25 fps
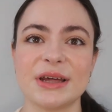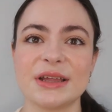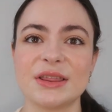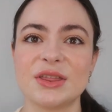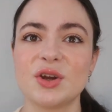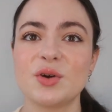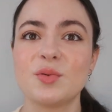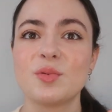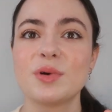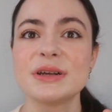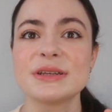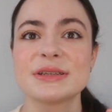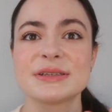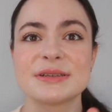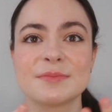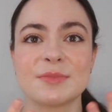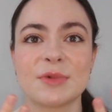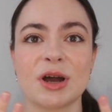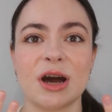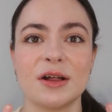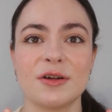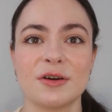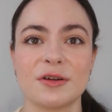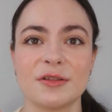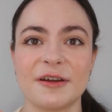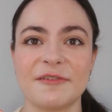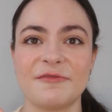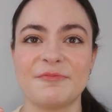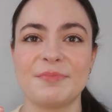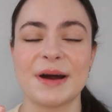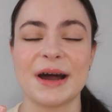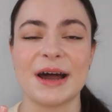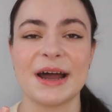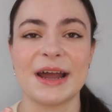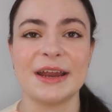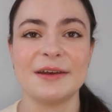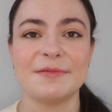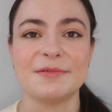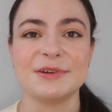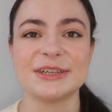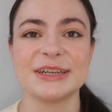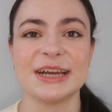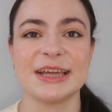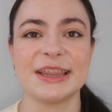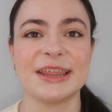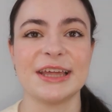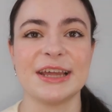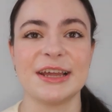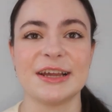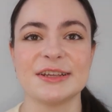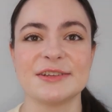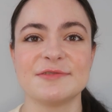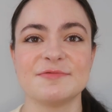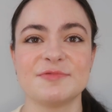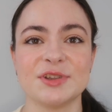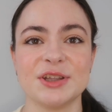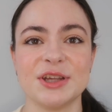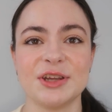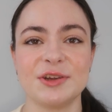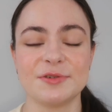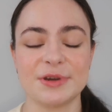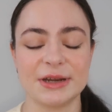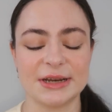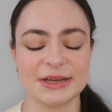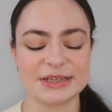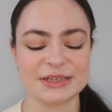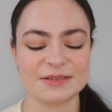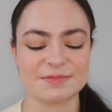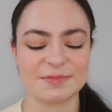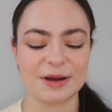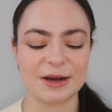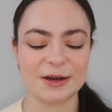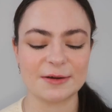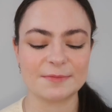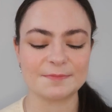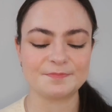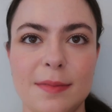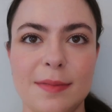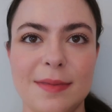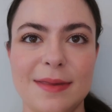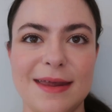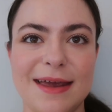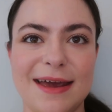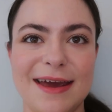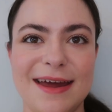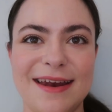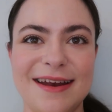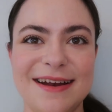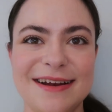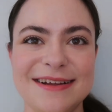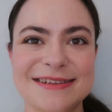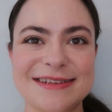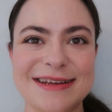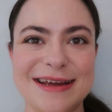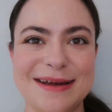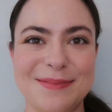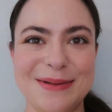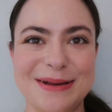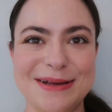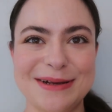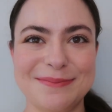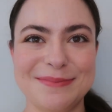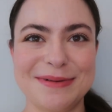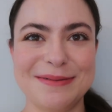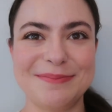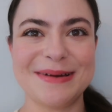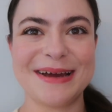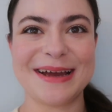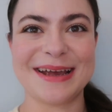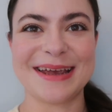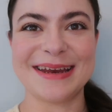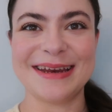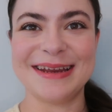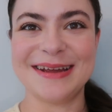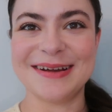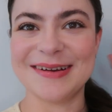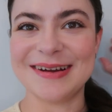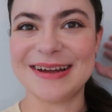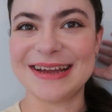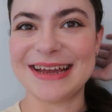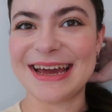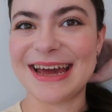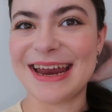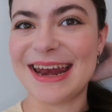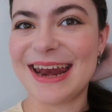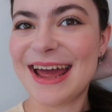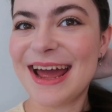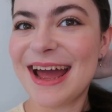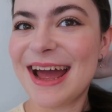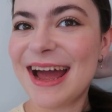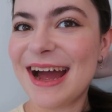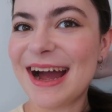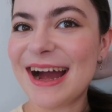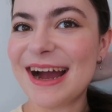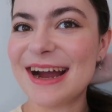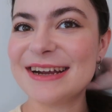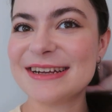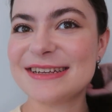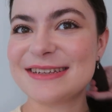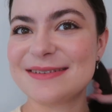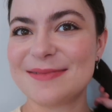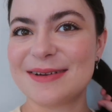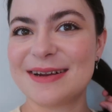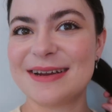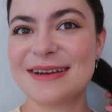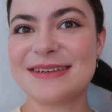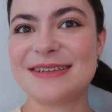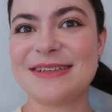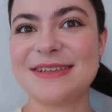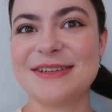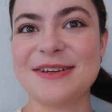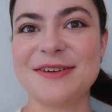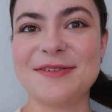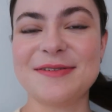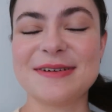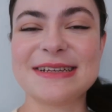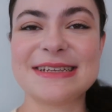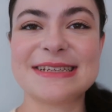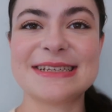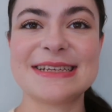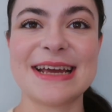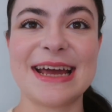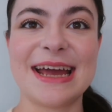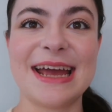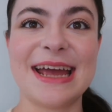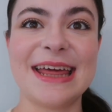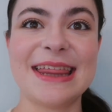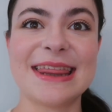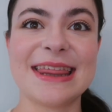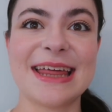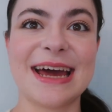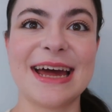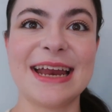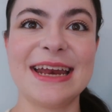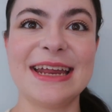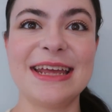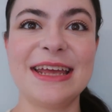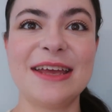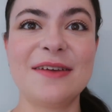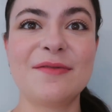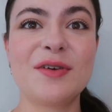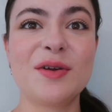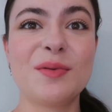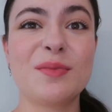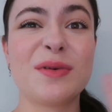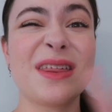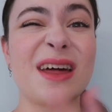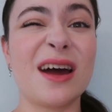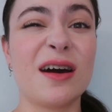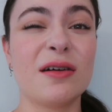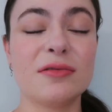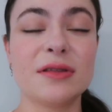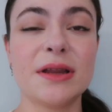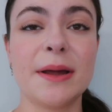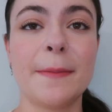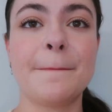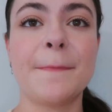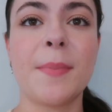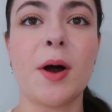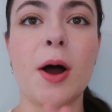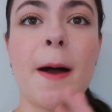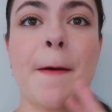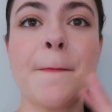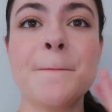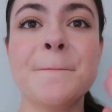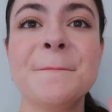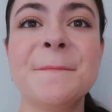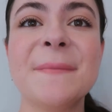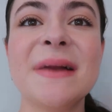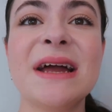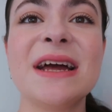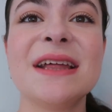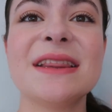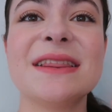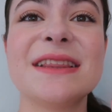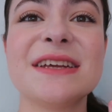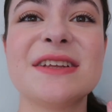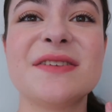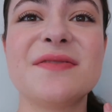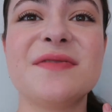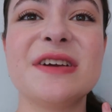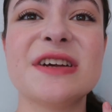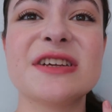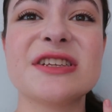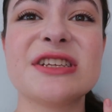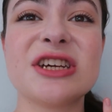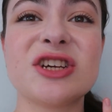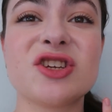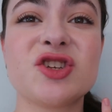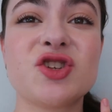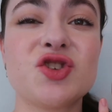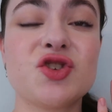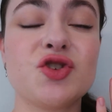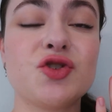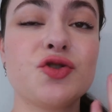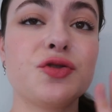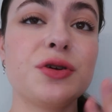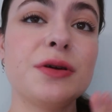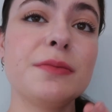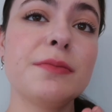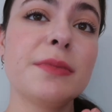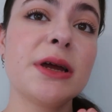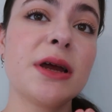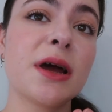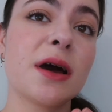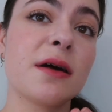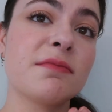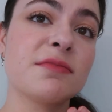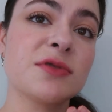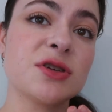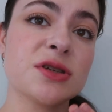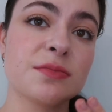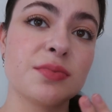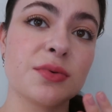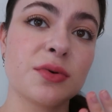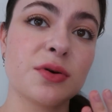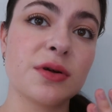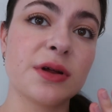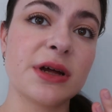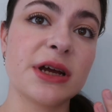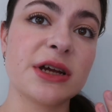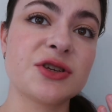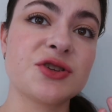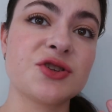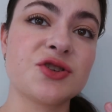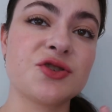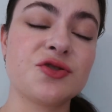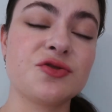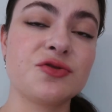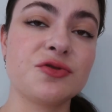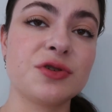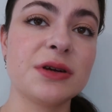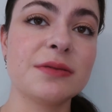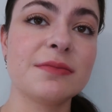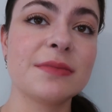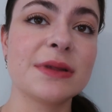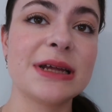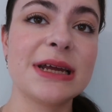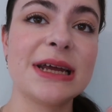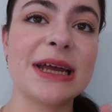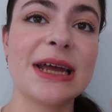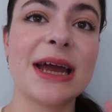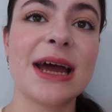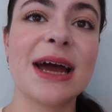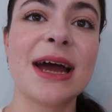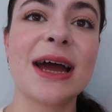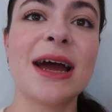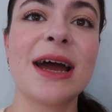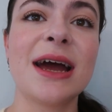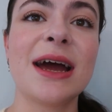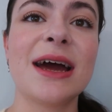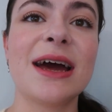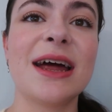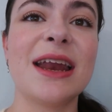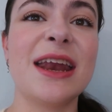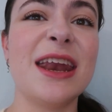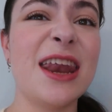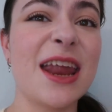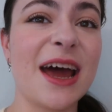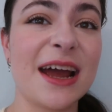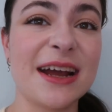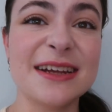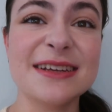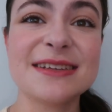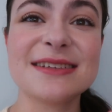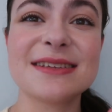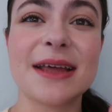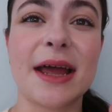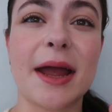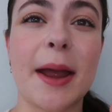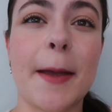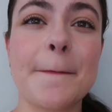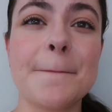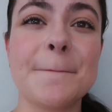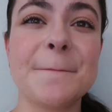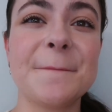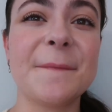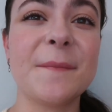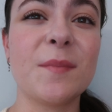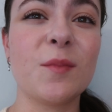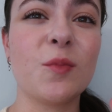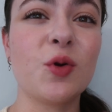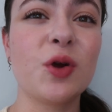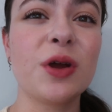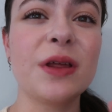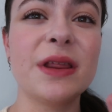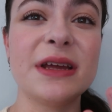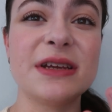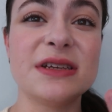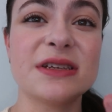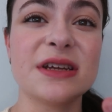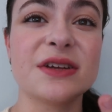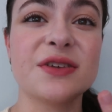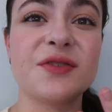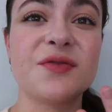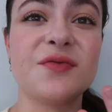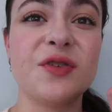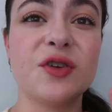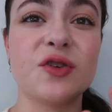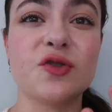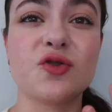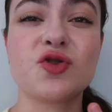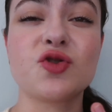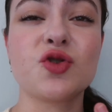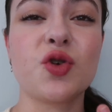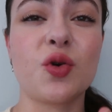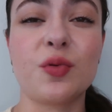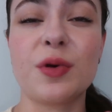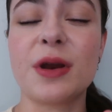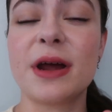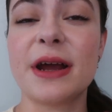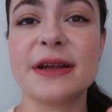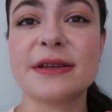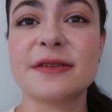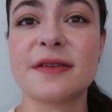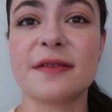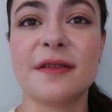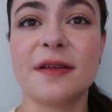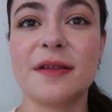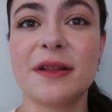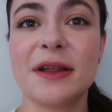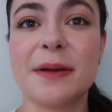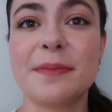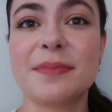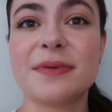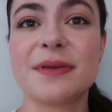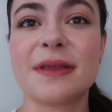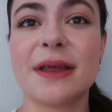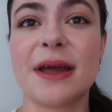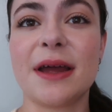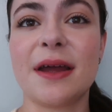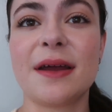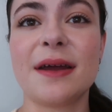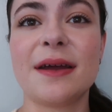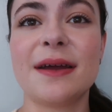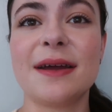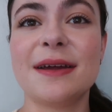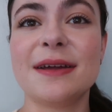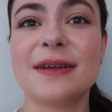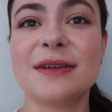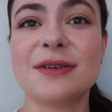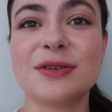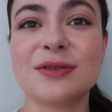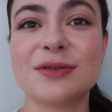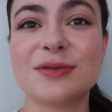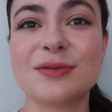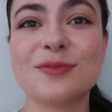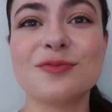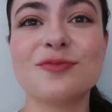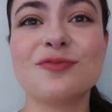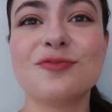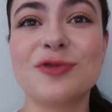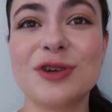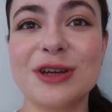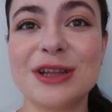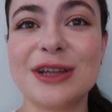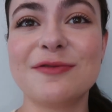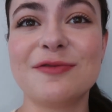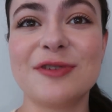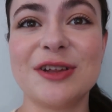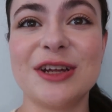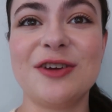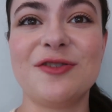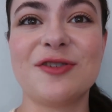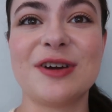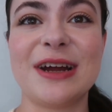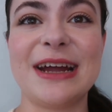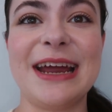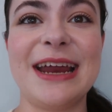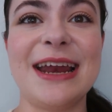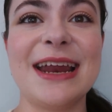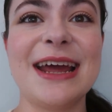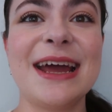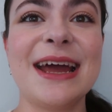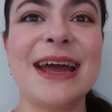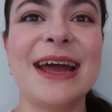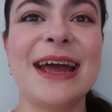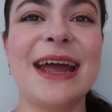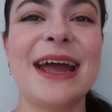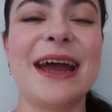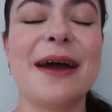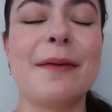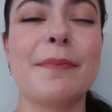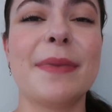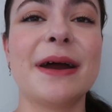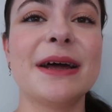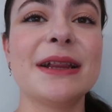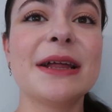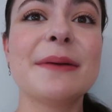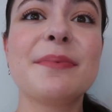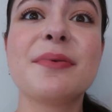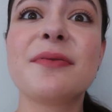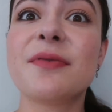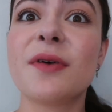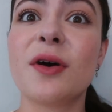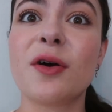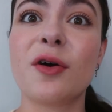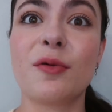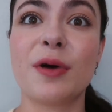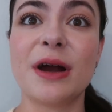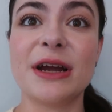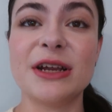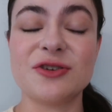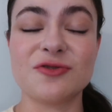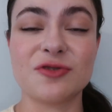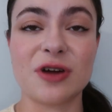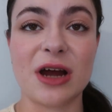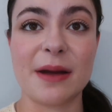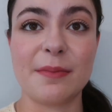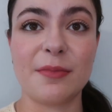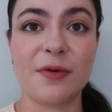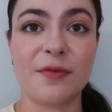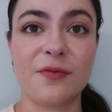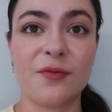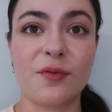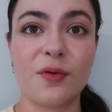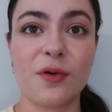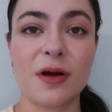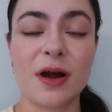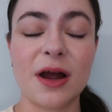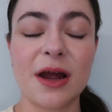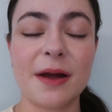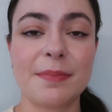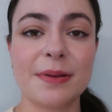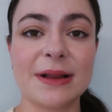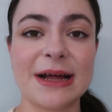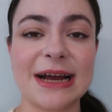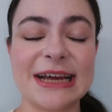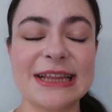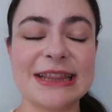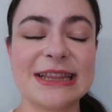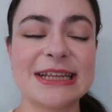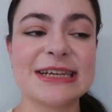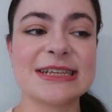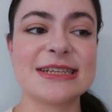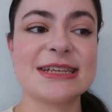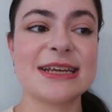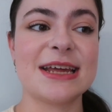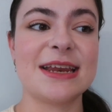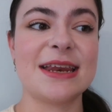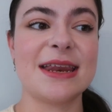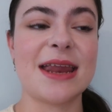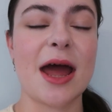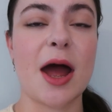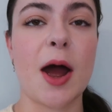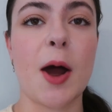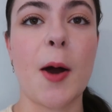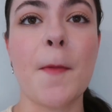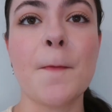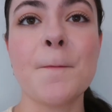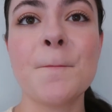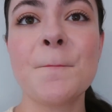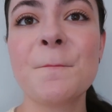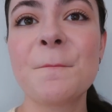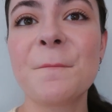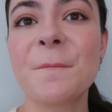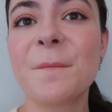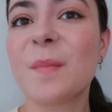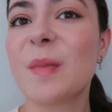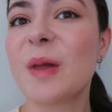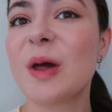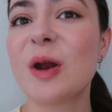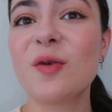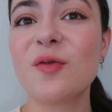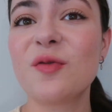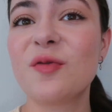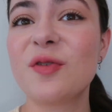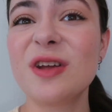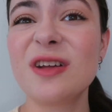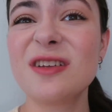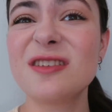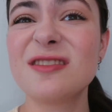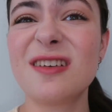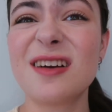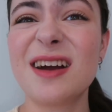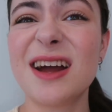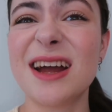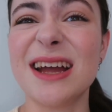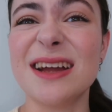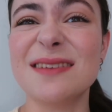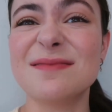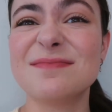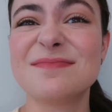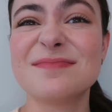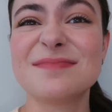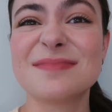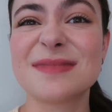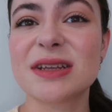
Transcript: Like there was some color left behind, which I think is really great as well. Editing Sammy jumping back in here again. I just wanted to say that even without lip balm, this feels extremely comfortable, extremely nice, like really does feel so nice on the lips, like really, really great. And my lips felt quite dry before I applied this, and now they don't feel dry.